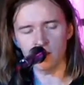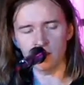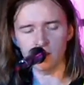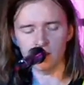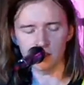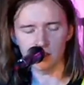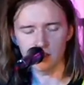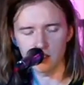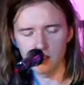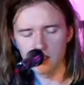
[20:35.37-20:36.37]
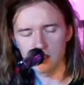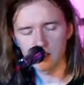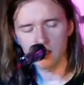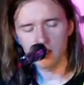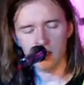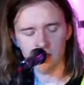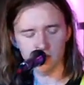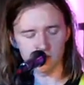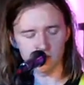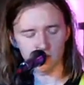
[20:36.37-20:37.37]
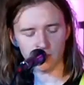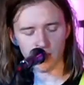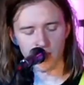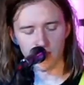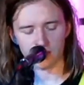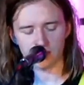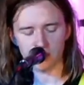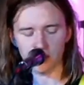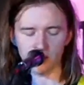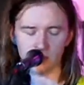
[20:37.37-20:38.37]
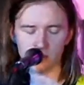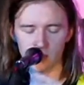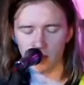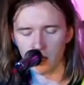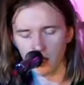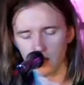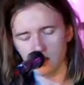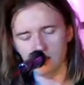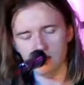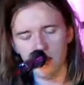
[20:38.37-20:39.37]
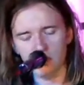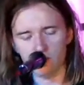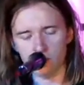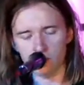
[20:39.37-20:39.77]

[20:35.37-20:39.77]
And I'm in the background, I could never.